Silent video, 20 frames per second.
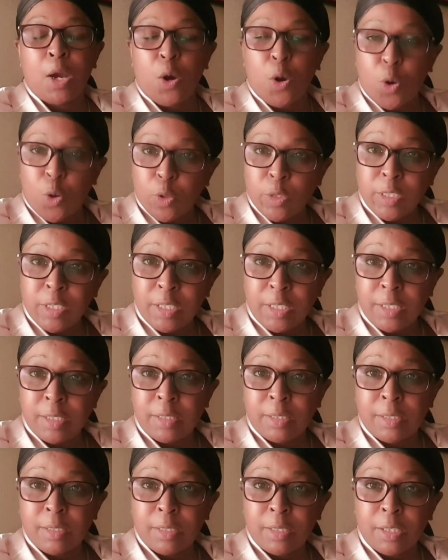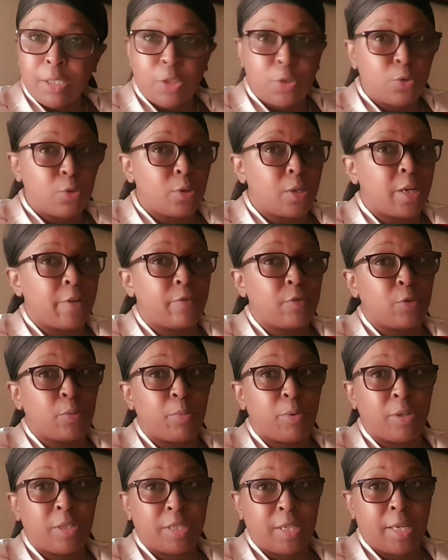hold it, you don't have to
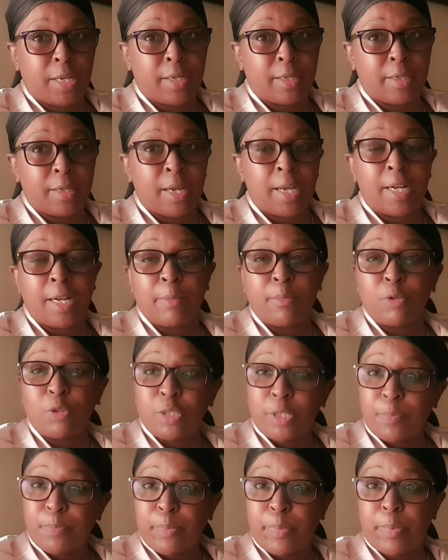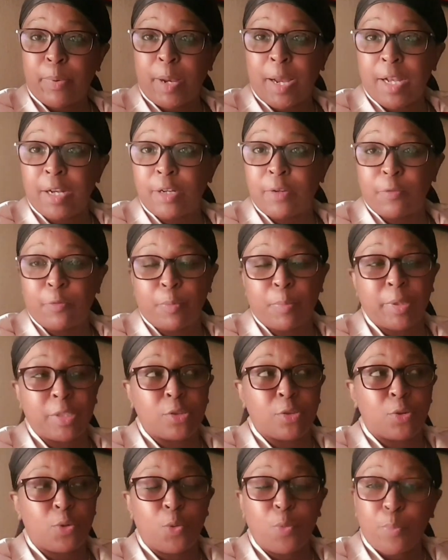pretend. And I'm not a kind of
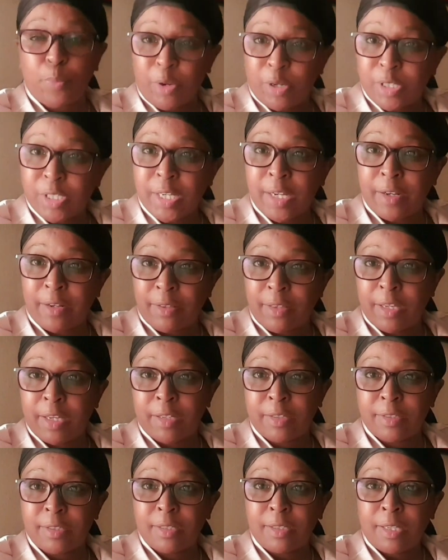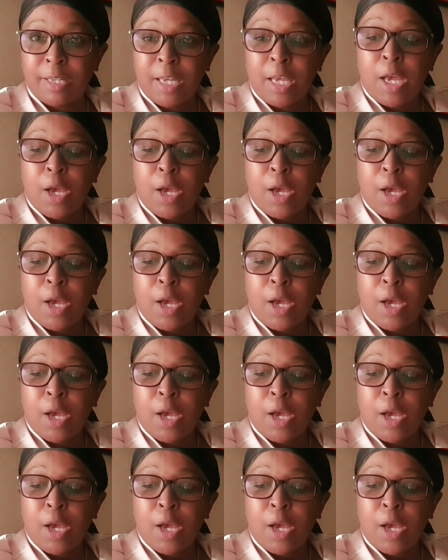person who pretend things.